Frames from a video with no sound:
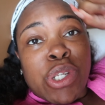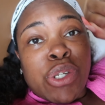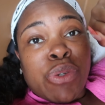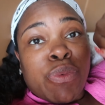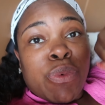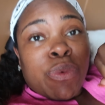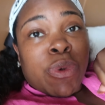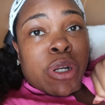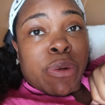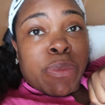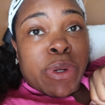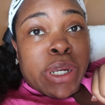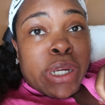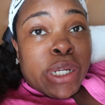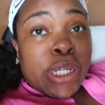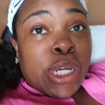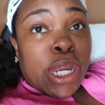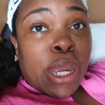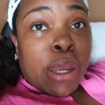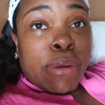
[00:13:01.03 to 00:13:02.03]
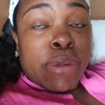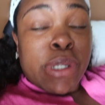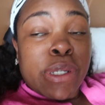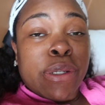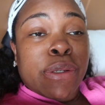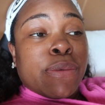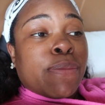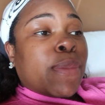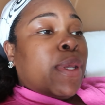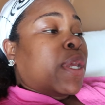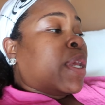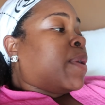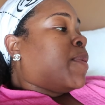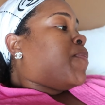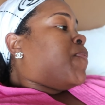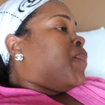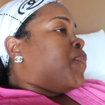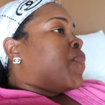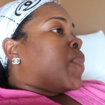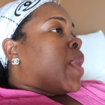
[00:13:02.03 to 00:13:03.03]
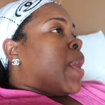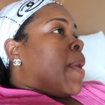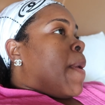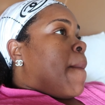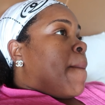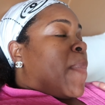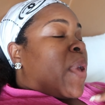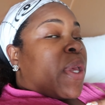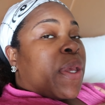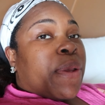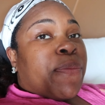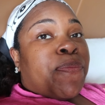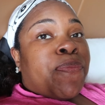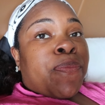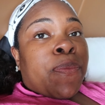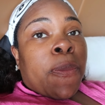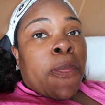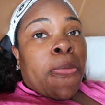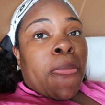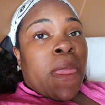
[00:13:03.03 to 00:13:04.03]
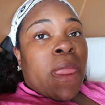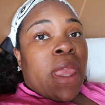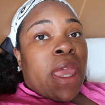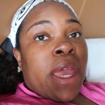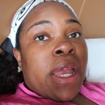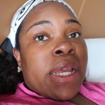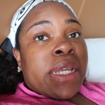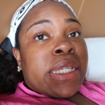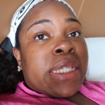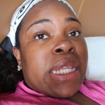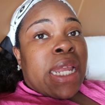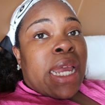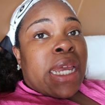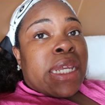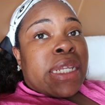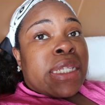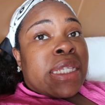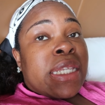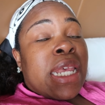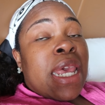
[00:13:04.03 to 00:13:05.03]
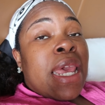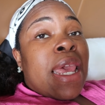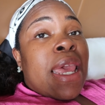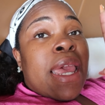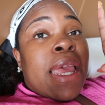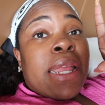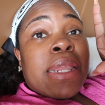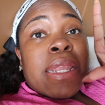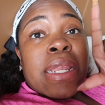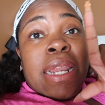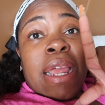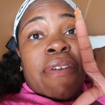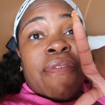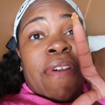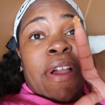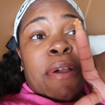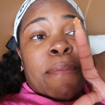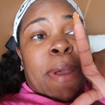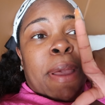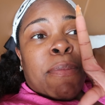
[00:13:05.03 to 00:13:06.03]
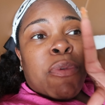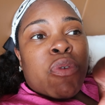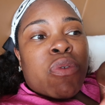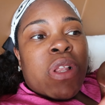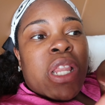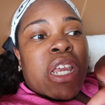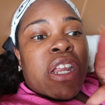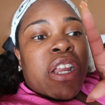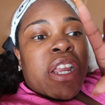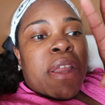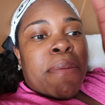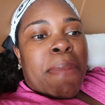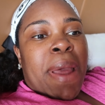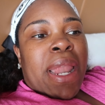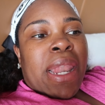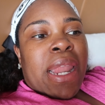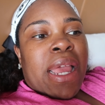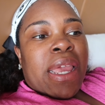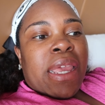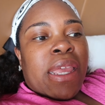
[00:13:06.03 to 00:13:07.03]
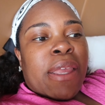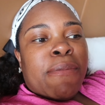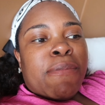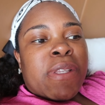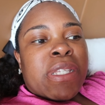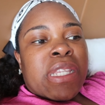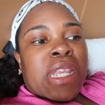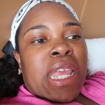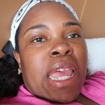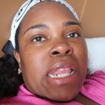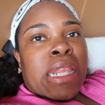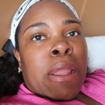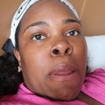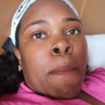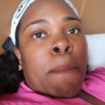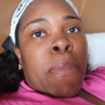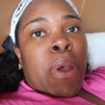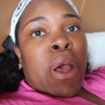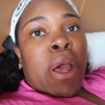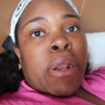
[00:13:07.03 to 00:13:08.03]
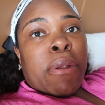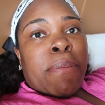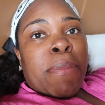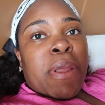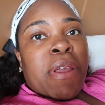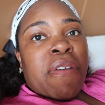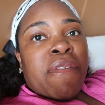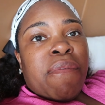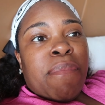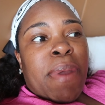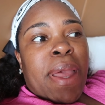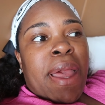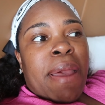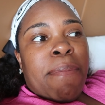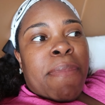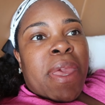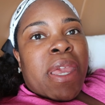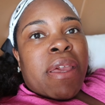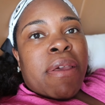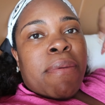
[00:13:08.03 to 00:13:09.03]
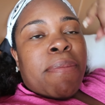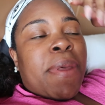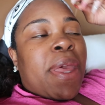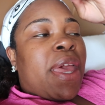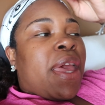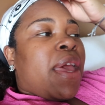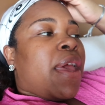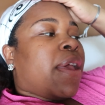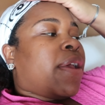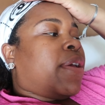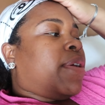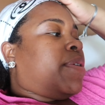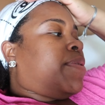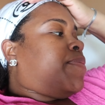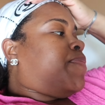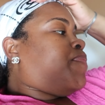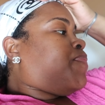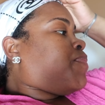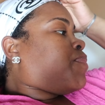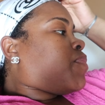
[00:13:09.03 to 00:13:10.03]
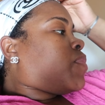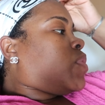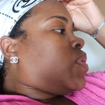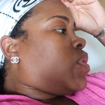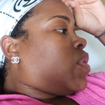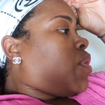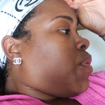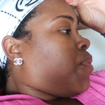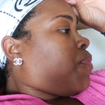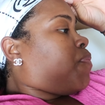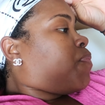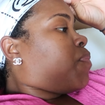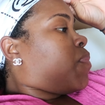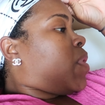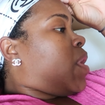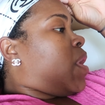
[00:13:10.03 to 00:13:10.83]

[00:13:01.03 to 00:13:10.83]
that you want to bring a child to but yeah it's nice and then i found my mugler and my light it was at the bottom of my makeup bag so